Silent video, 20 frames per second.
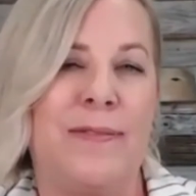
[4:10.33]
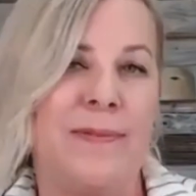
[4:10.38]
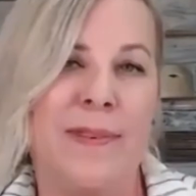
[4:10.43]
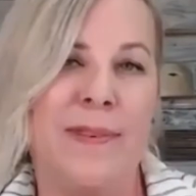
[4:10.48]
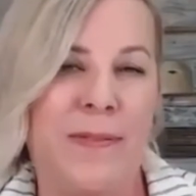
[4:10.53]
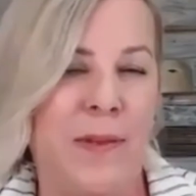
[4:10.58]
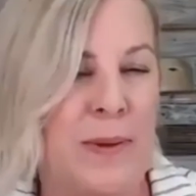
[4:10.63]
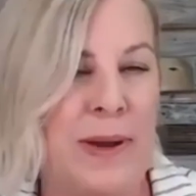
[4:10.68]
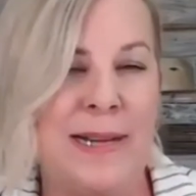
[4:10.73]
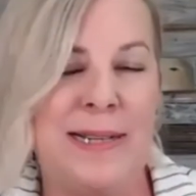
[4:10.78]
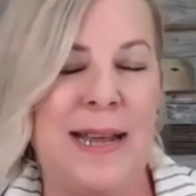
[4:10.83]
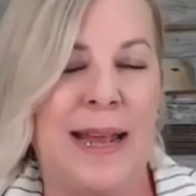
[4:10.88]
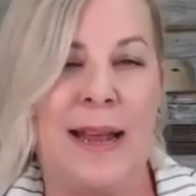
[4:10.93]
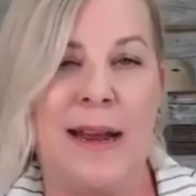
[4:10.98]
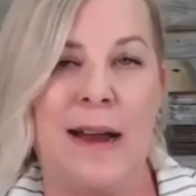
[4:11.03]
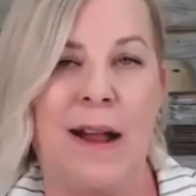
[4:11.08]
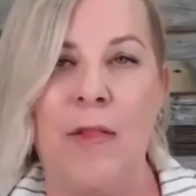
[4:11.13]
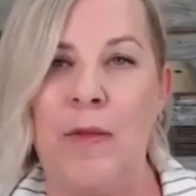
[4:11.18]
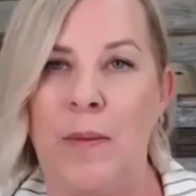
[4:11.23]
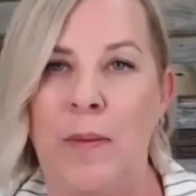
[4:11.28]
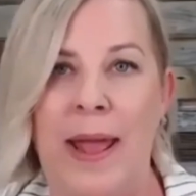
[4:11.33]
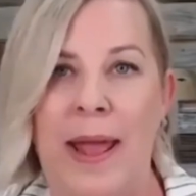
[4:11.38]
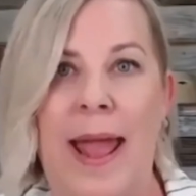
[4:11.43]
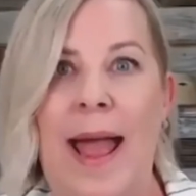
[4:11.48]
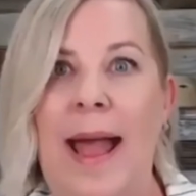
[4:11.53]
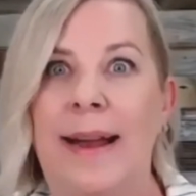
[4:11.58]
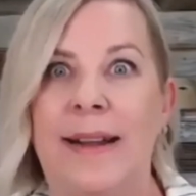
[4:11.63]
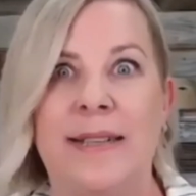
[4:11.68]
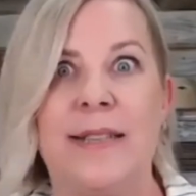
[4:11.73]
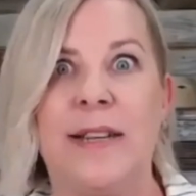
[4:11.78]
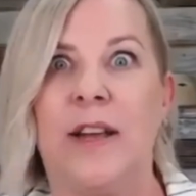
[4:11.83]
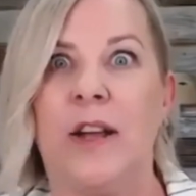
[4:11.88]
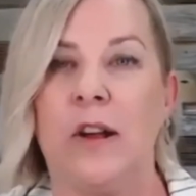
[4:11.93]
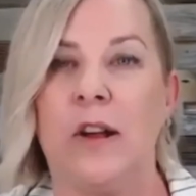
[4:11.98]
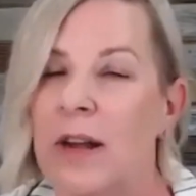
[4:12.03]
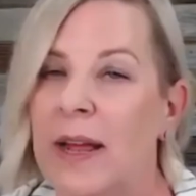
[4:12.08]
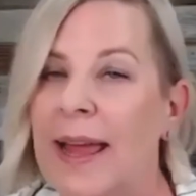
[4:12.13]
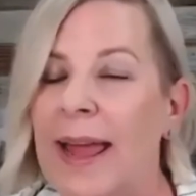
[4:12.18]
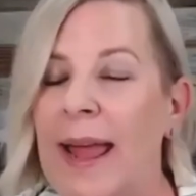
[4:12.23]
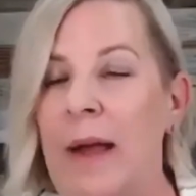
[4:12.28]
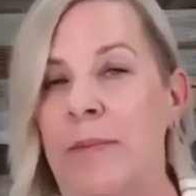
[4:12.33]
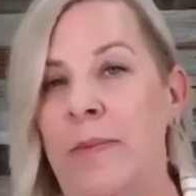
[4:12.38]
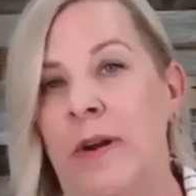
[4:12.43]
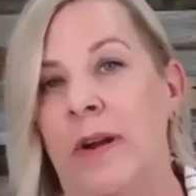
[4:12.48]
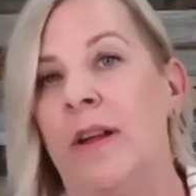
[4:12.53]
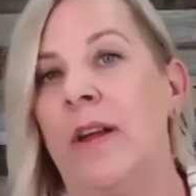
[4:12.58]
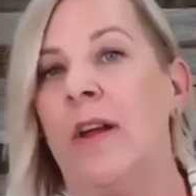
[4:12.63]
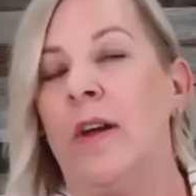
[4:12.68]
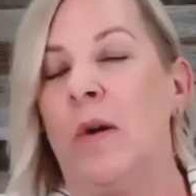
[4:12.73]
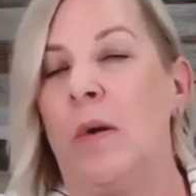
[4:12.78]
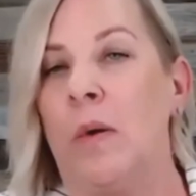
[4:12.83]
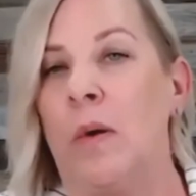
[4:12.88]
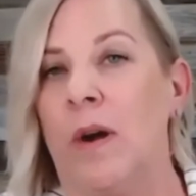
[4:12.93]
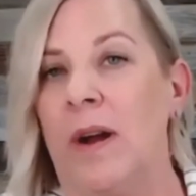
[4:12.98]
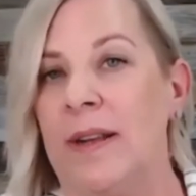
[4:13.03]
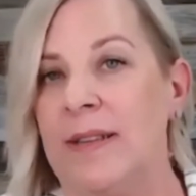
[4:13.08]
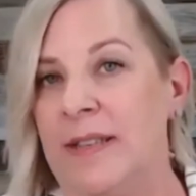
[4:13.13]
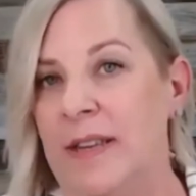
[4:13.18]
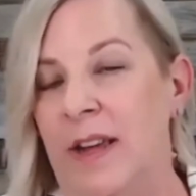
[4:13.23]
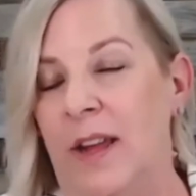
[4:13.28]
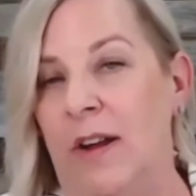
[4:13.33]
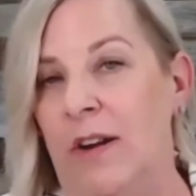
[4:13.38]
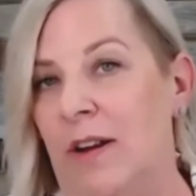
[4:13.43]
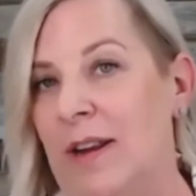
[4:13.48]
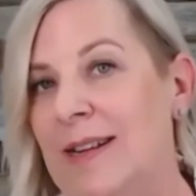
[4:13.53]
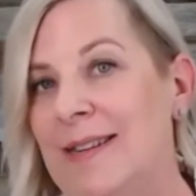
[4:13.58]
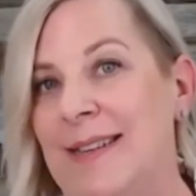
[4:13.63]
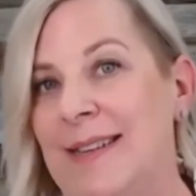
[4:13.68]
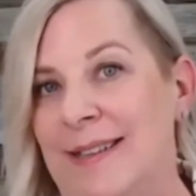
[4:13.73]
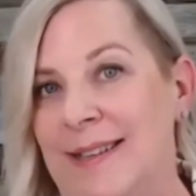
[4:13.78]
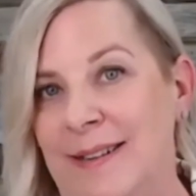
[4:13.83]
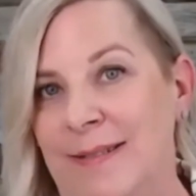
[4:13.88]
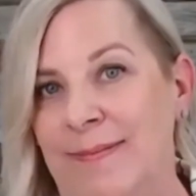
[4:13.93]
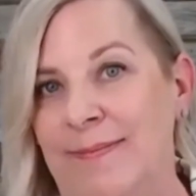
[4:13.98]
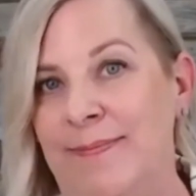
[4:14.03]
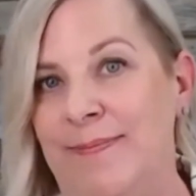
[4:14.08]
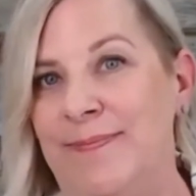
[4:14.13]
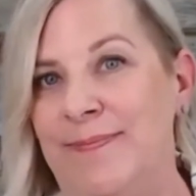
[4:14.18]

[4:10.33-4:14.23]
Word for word: If you want to take it all the way, add a security camera or a security system.